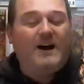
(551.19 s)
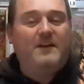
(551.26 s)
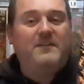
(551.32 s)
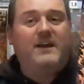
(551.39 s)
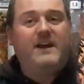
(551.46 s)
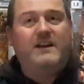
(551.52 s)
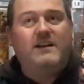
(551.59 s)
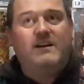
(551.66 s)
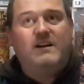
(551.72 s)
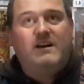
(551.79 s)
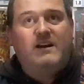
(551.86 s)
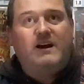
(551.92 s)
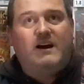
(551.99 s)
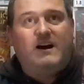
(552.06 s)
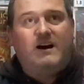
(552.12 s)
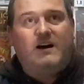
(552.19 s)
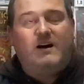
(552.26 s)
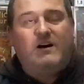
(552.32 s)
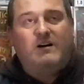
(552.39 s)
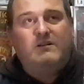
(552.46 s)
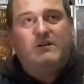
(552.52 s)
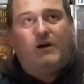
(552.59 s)
Then
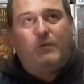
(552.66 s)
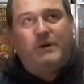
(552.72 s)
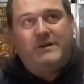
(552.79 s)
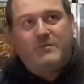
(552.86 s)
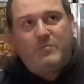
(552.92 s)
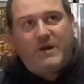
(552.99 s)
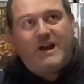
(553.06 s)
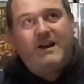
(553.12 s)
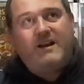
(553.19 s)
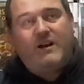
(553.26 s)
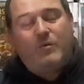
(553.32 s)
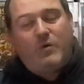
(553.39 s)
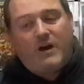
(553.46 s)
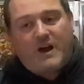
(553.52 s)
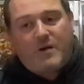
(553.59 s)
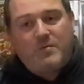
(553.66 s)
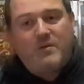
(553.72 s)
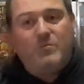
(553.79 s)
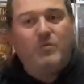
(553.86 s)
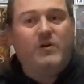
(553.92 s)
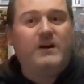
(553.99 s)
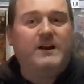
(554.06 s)
I went to bed, and I woke up in
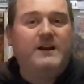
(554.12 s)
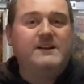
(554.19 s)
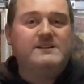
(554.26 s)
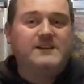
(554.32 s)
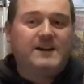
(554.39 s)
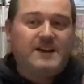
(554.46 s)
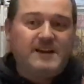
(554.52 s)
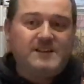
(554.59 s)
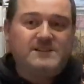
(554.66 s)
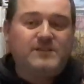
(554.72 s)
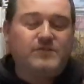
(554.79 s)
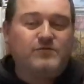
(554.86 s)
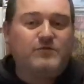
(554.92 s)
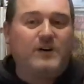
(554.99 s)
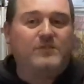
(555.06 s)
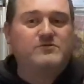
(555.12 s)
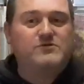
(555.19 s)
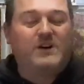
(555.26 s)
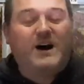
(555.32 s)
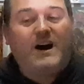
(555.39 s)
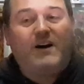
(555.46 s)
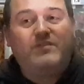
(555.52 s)
the morning, and he said, here's the rough
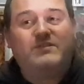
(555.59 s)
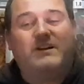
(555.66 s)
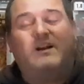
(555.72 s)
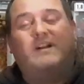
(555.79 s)
draft. And